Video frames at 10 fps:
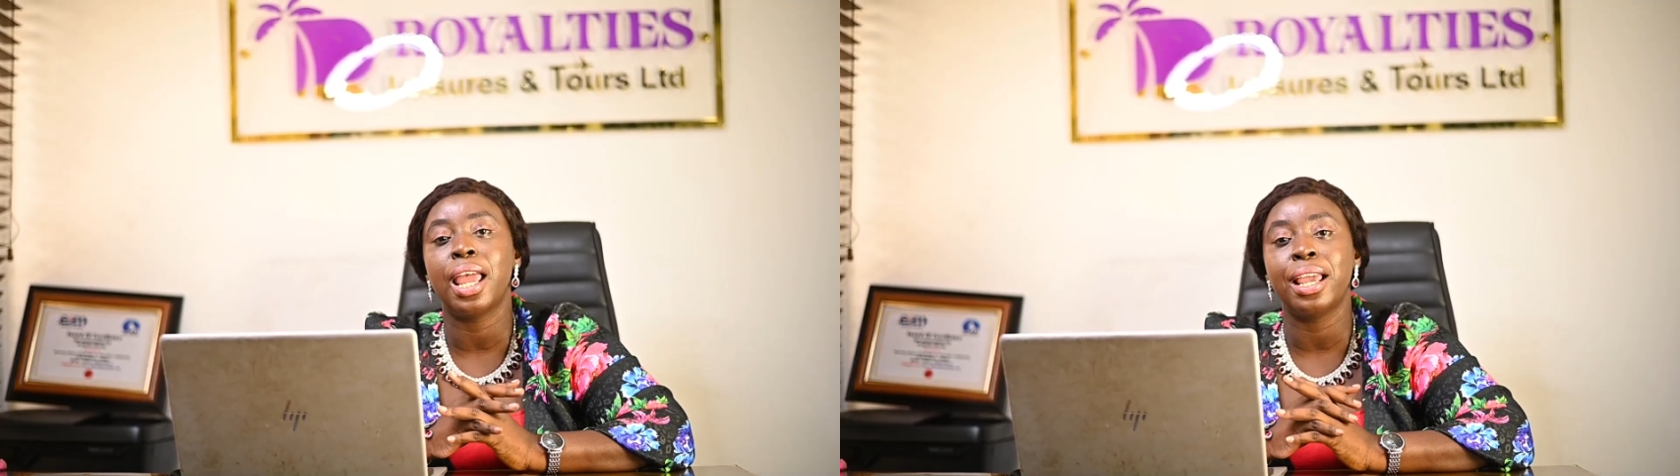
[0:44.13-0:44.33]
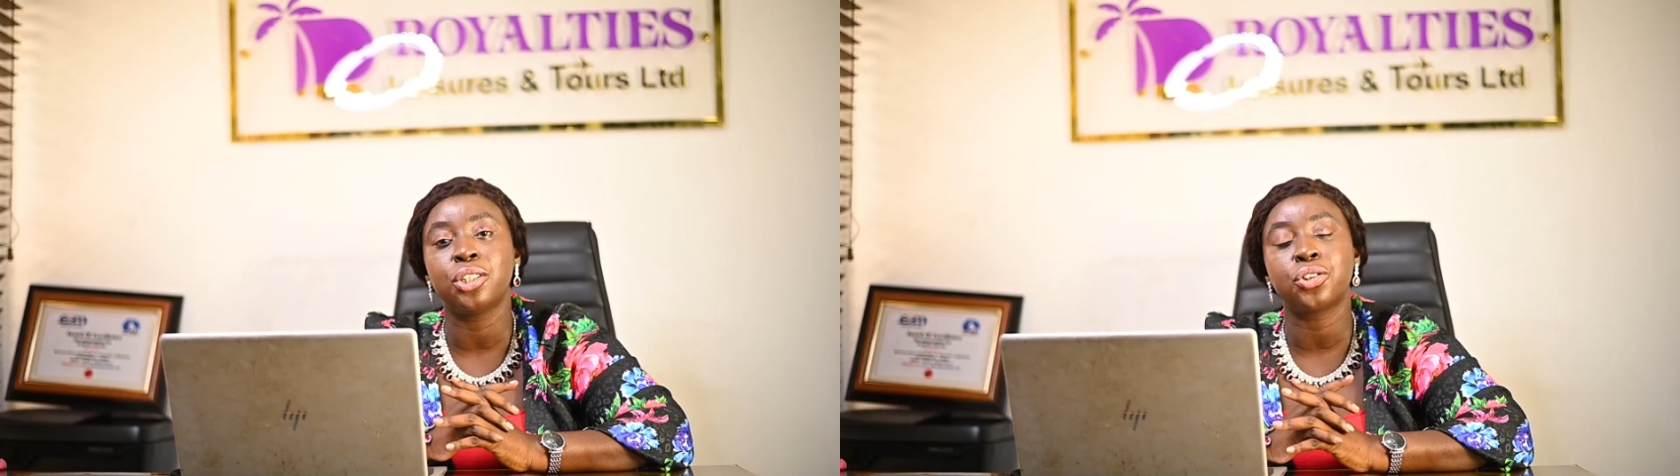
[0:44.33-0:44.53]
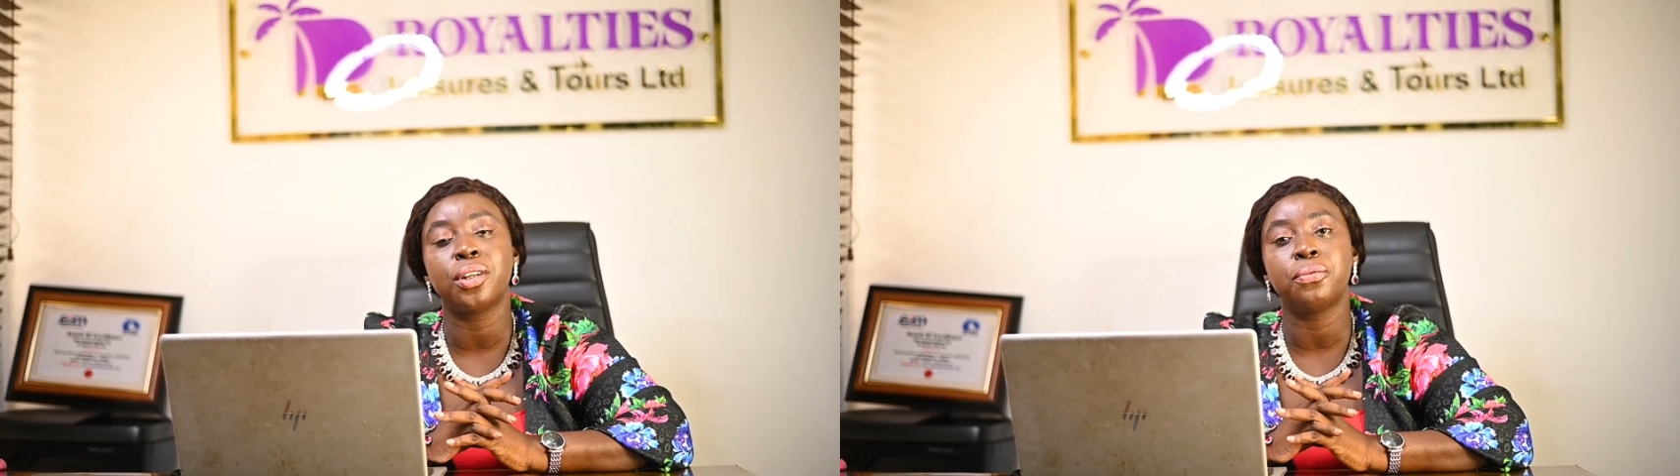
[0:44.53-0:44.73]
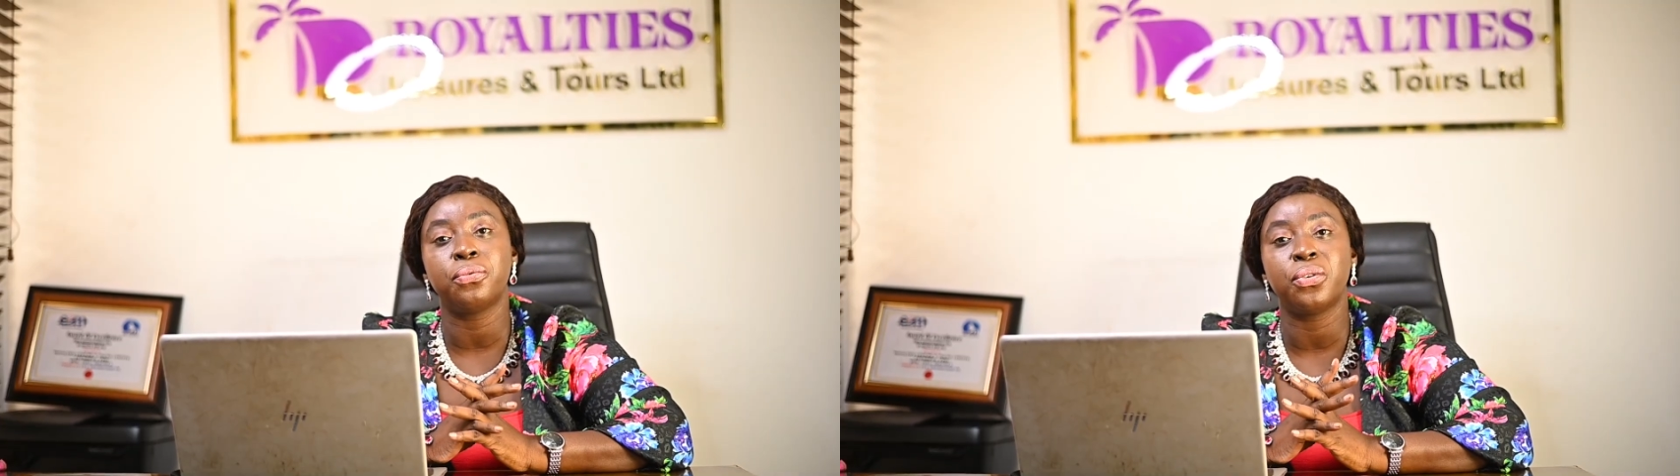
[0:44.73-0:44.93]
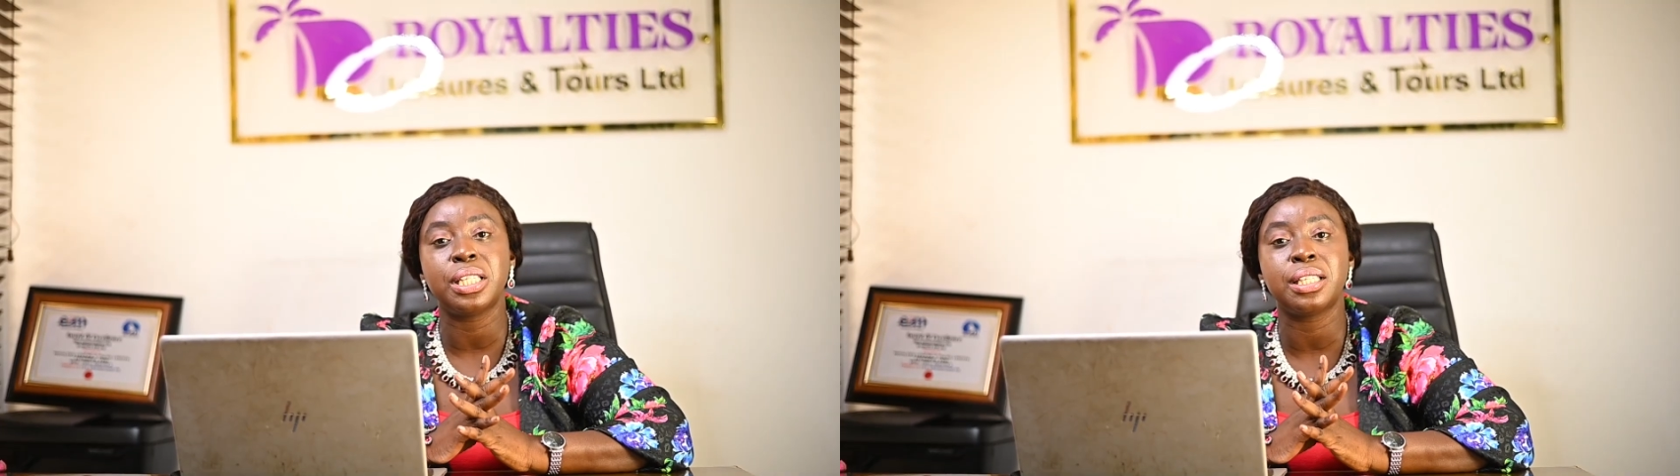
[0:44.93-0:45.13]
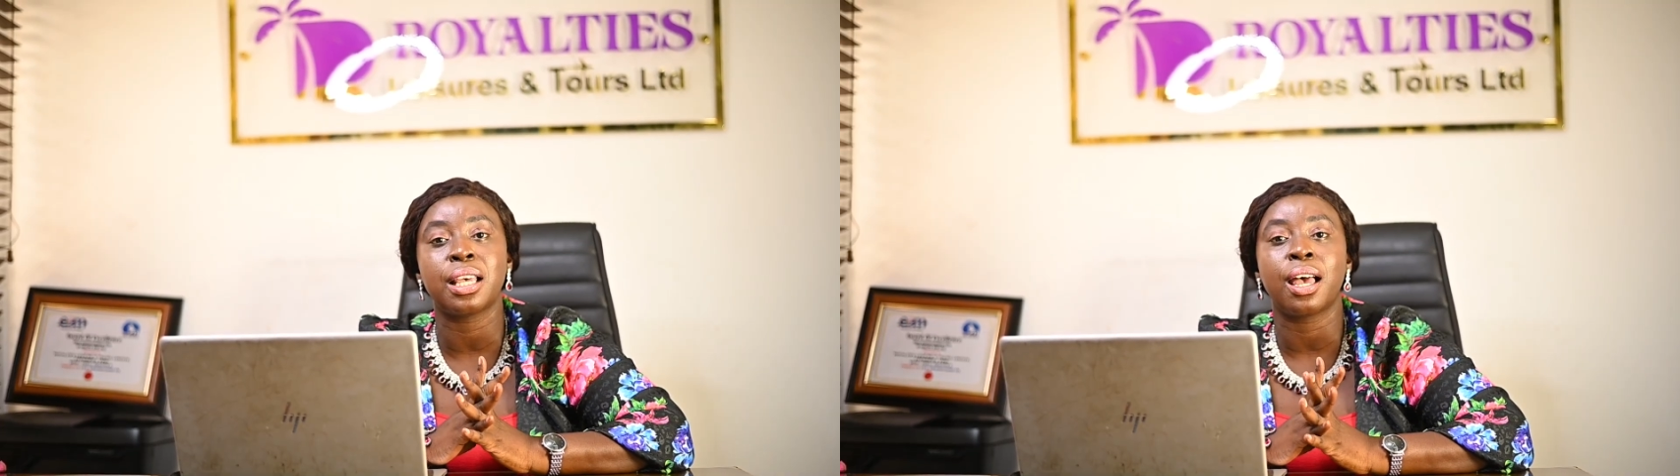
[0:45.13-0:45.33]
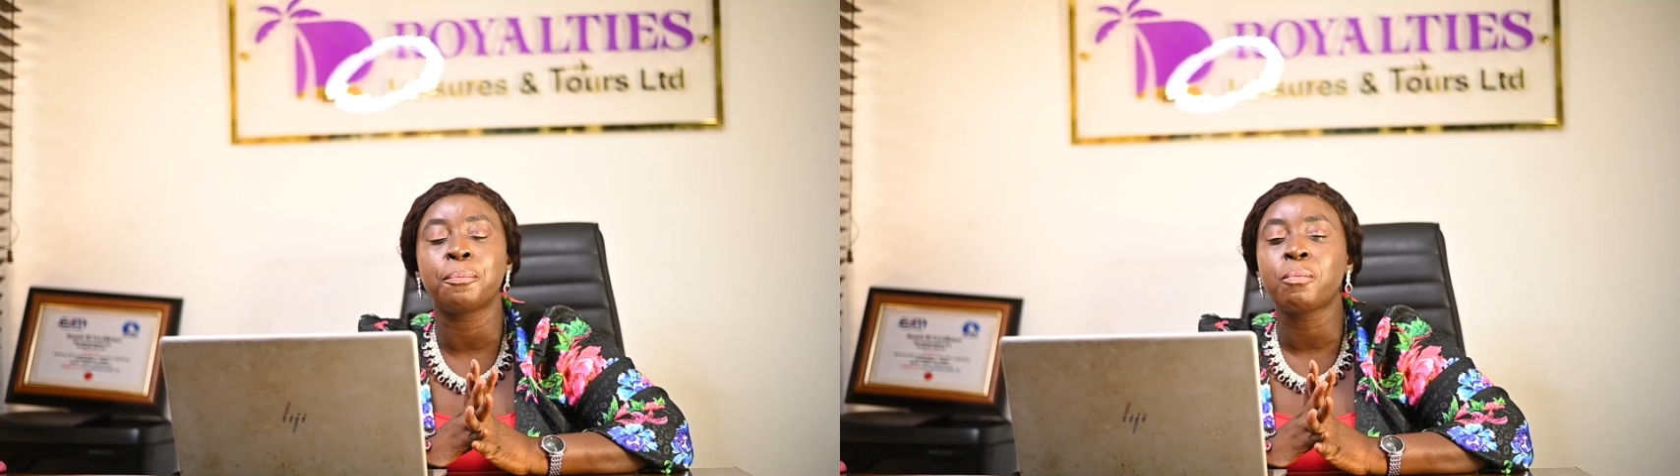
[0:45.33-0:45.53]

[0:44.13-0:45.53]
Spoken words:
entry visa.